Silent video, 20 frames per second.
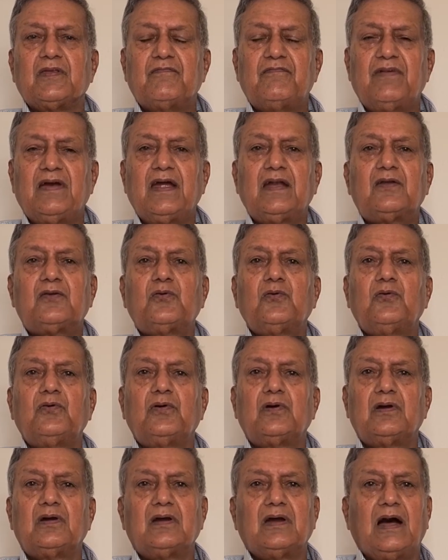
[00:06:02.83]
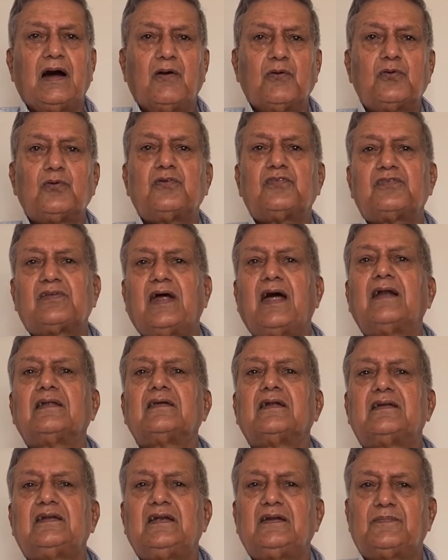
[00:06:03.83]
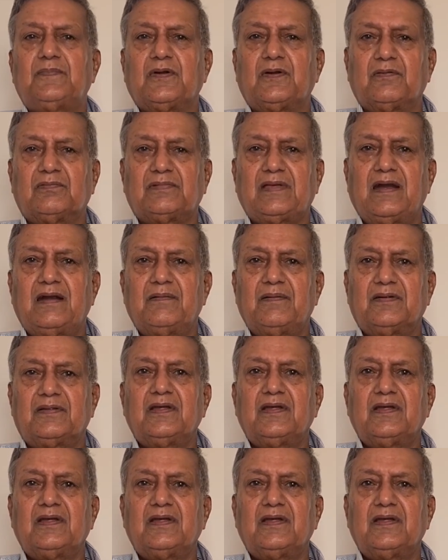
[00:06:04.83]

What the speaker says: back to how to start the treatment of thyroid.